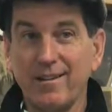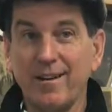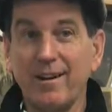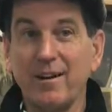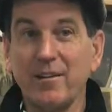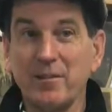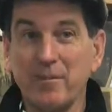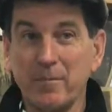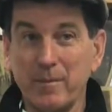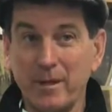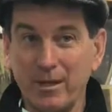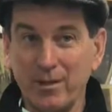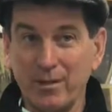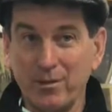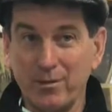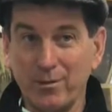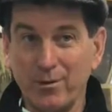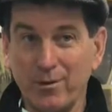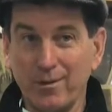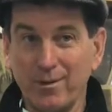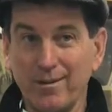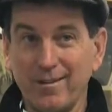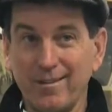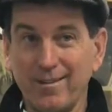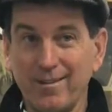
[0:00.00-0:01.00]
on the mini
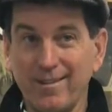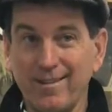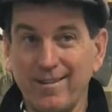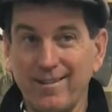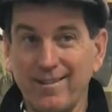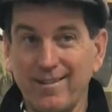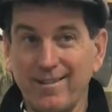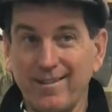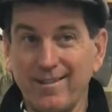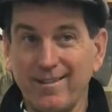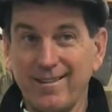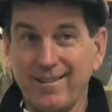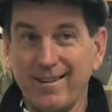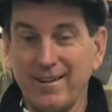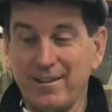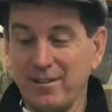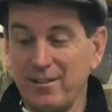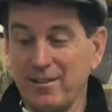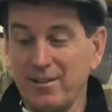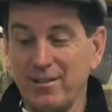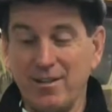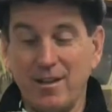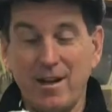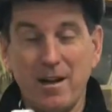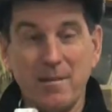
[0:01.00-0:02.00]
tour
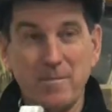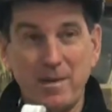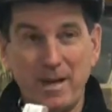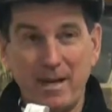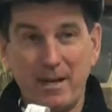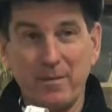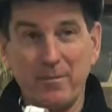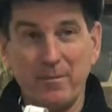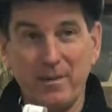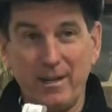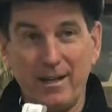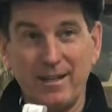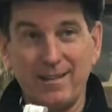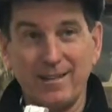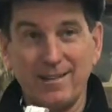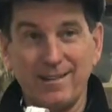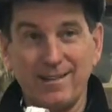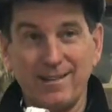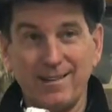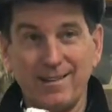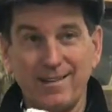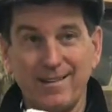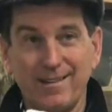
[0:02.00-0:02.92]
until I made him this.